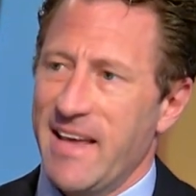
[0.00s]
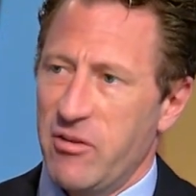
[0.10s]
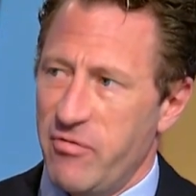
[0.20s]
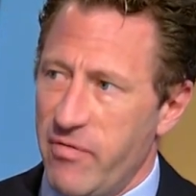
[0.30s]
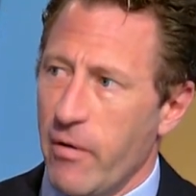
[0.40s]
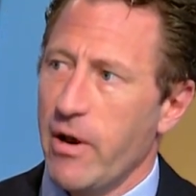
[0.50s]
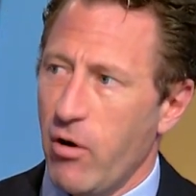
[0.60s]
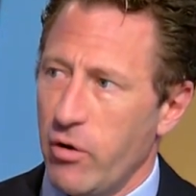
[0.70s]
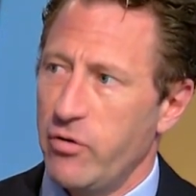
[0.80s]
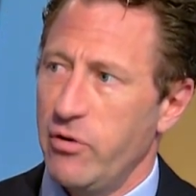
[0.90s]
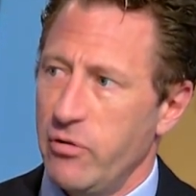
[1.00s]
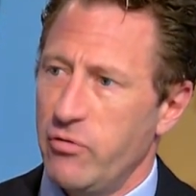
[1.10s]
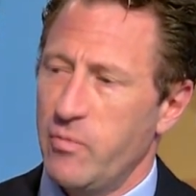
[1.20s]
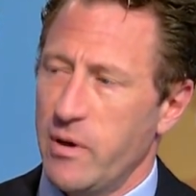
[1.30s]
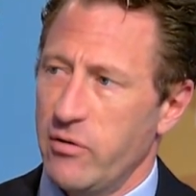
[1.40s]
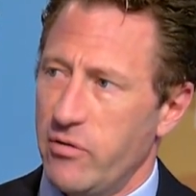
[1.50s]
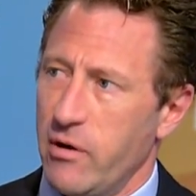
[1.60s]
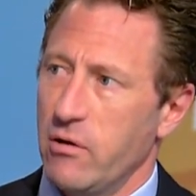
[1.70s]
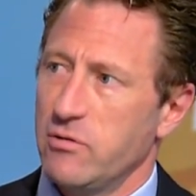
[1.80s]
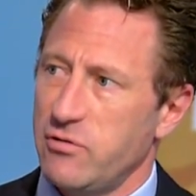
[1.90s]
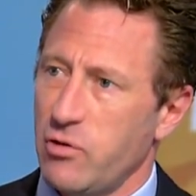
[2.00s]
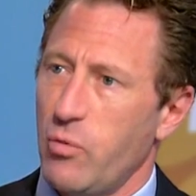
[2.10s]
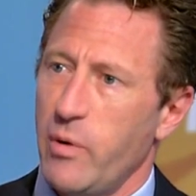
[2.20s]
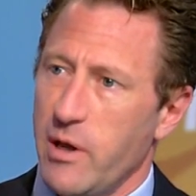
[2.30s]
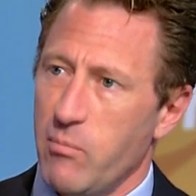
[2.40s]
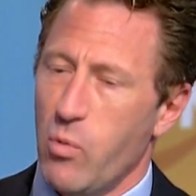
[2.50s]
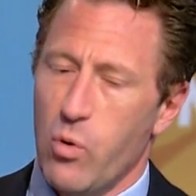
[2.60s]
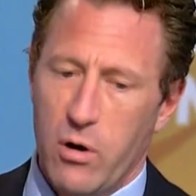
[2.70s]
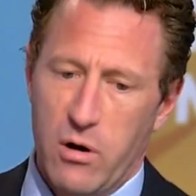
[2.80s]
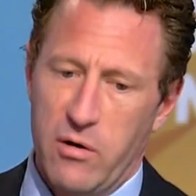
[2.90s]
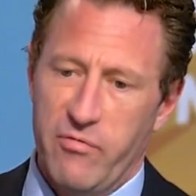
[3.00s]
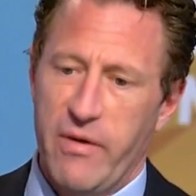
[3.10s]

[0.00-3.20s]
It's very hard to do just because there are so many more